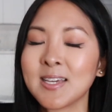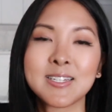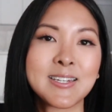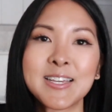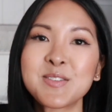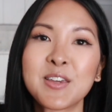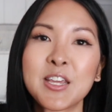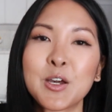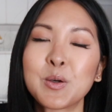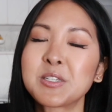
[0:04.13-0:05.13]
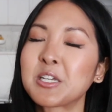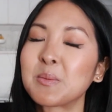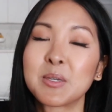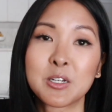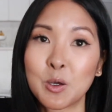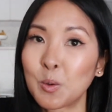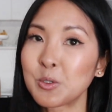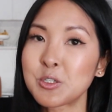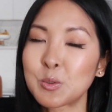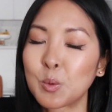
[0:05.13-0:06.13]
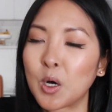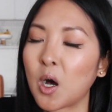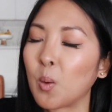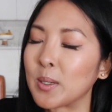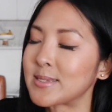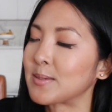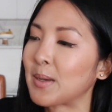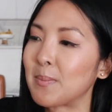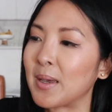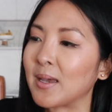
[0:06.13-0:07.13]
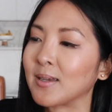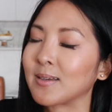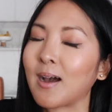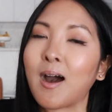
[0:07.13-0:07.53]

Today's video is going to be an old school what's in my bag.